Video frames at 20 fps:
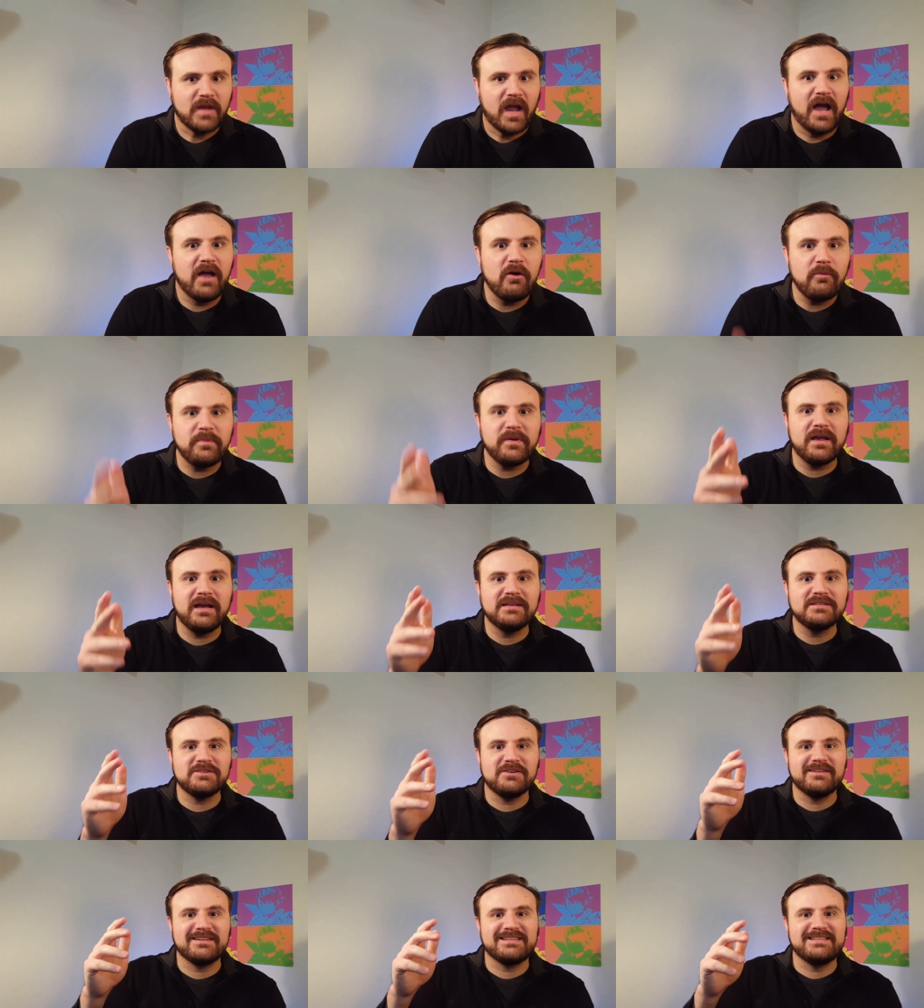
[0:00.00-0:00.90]
I hope you
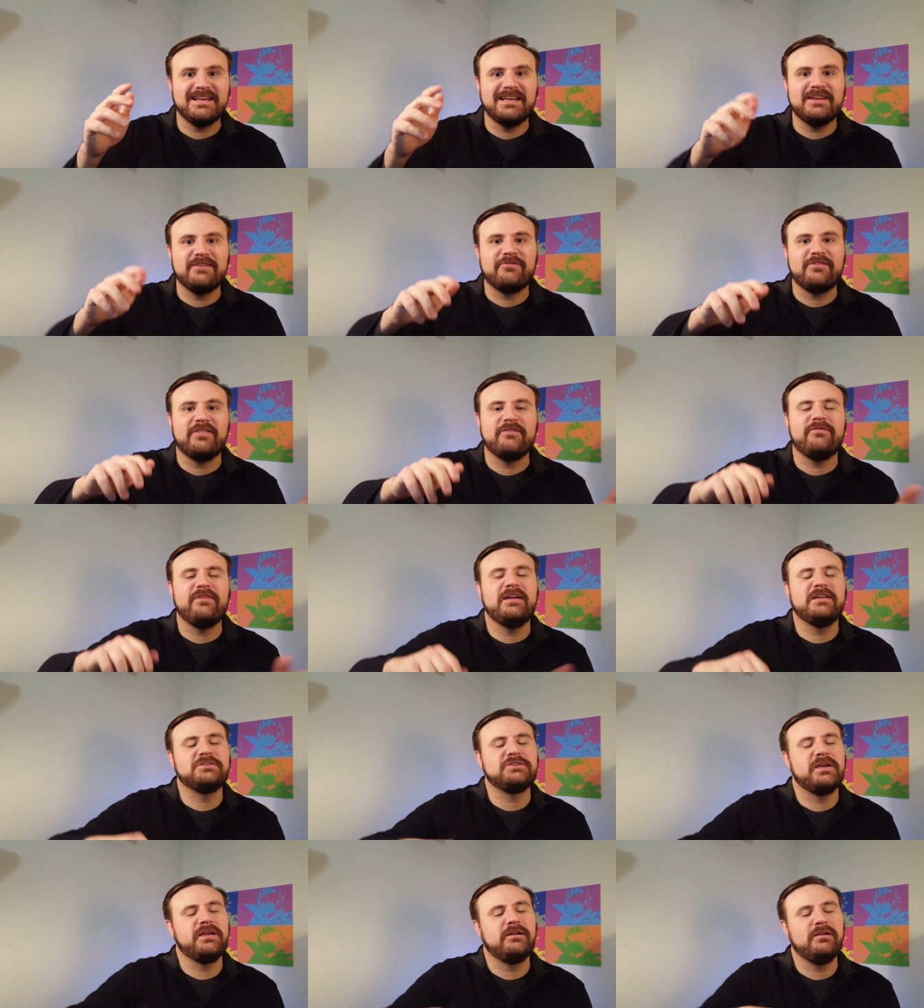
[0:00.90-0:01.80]
guys are excited for the
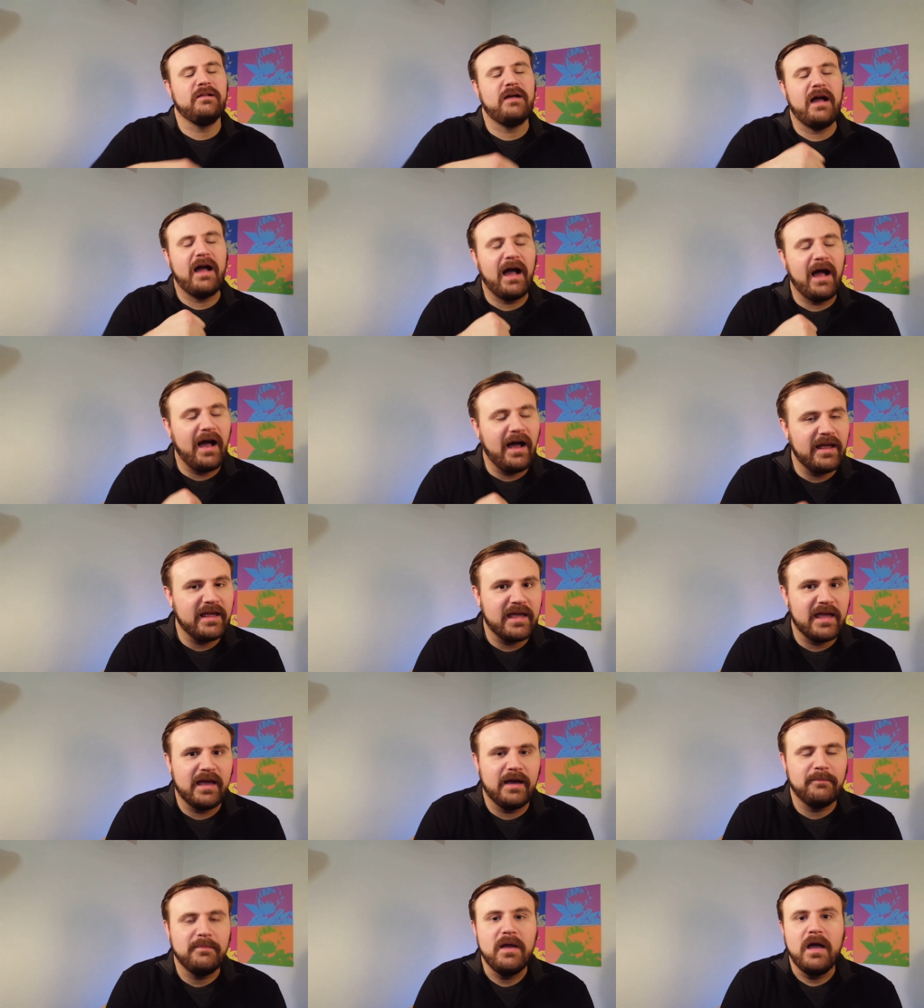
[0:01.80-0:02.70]
FEH Channel. I
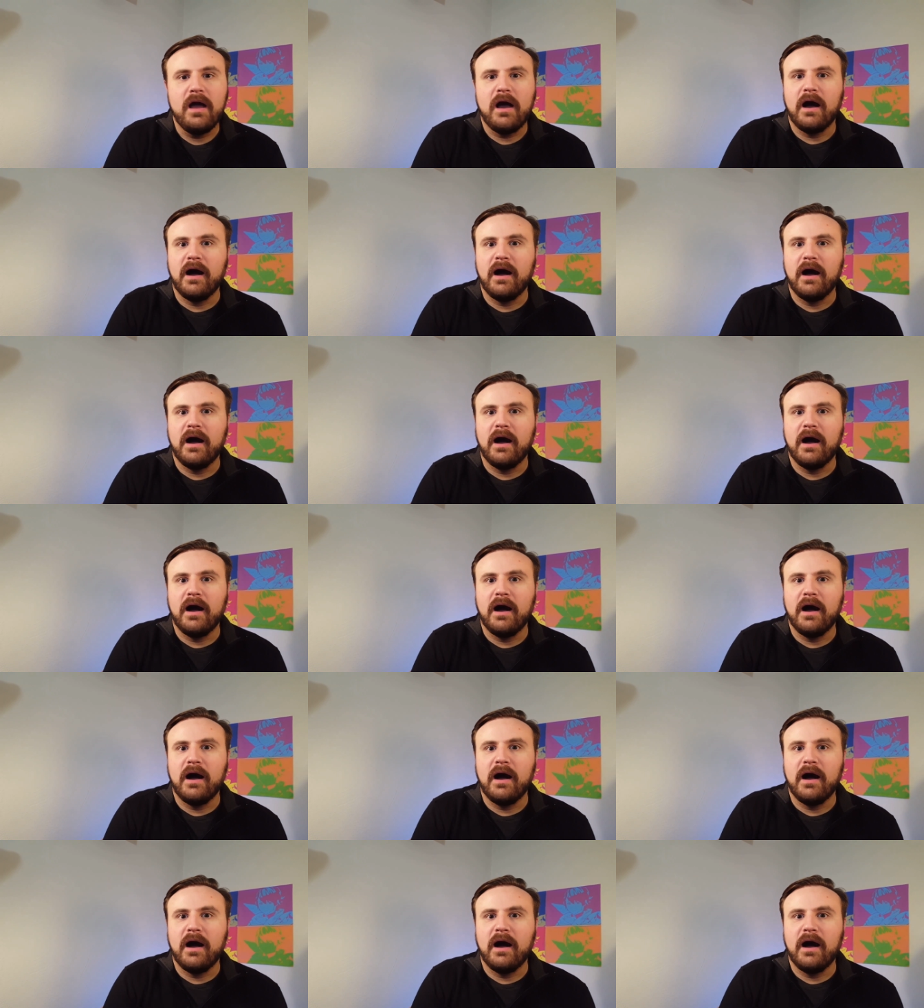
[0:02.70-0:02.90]
am.